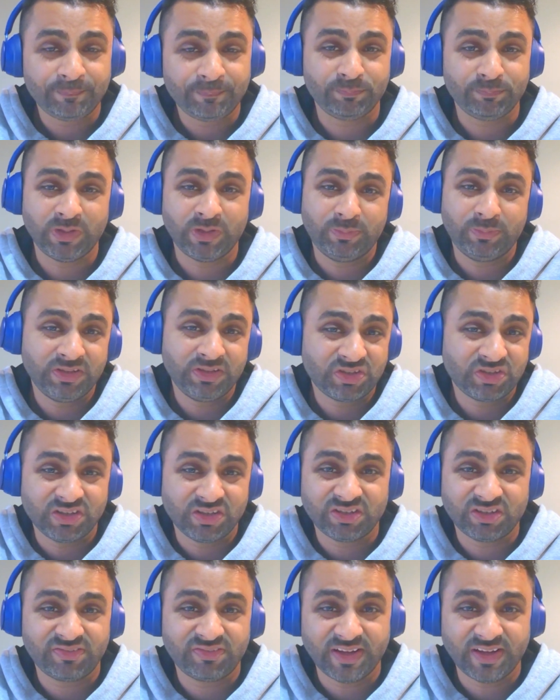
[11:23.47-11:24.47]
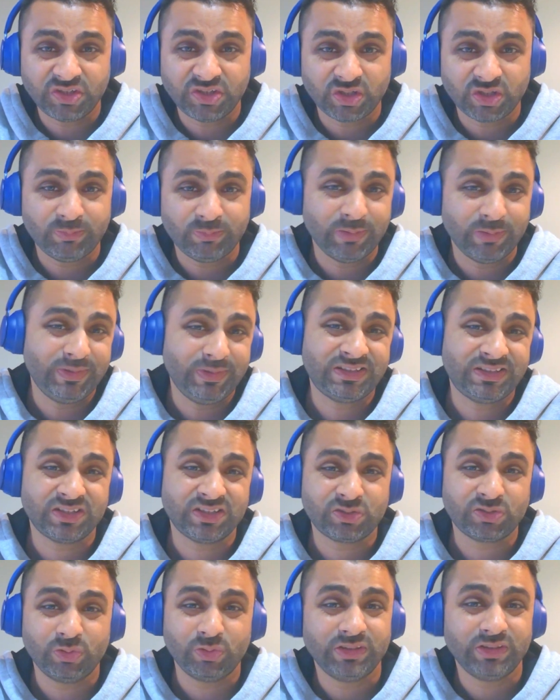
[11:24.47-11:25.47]
maybe it's another fashion, maybe it's a
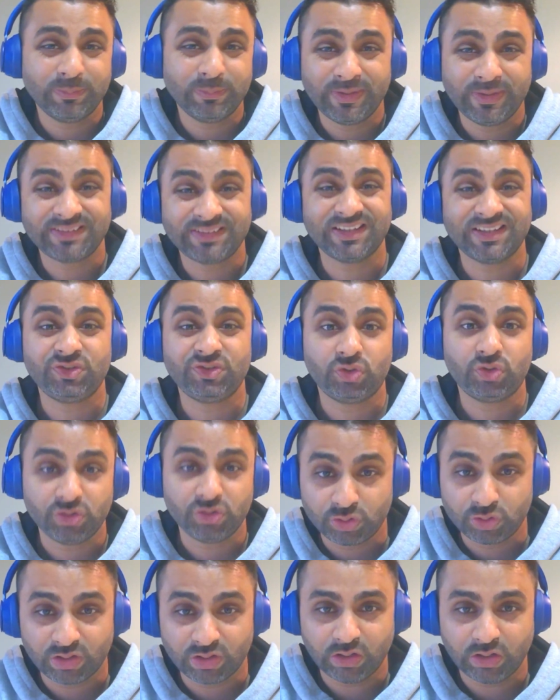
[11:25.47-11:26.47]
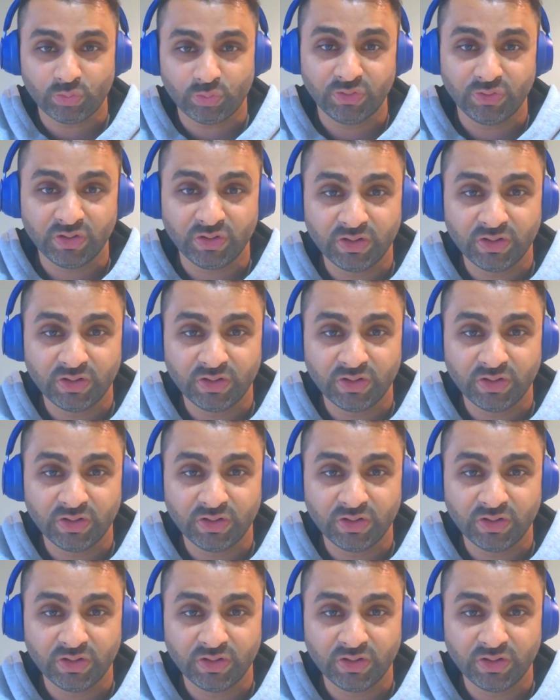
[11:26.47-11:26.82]
story that makes sense to you alone.